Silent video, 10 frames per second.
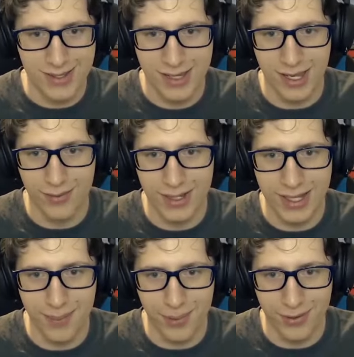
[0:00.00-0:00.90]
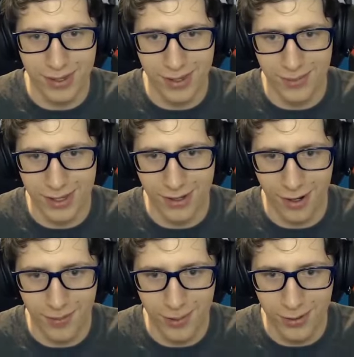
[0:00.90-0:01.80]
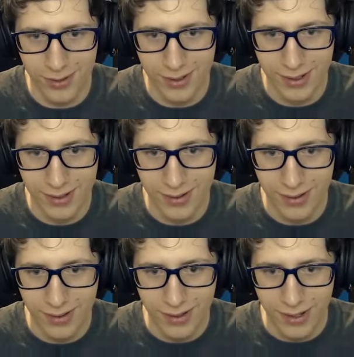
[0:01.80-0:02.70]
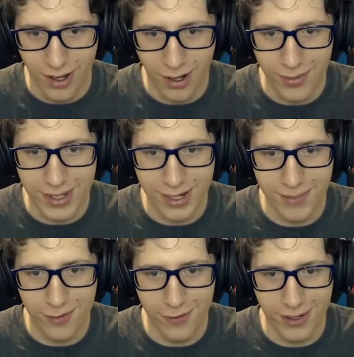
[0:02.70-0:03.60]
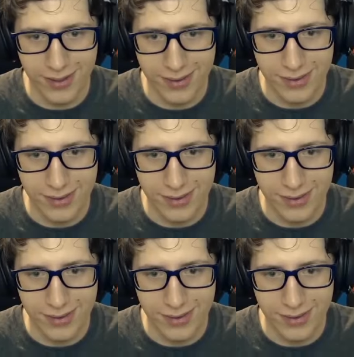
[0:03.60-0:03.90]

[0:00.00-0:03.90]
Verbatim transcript: Can we get both of them with the harpoon? Oh, we got him in the foot.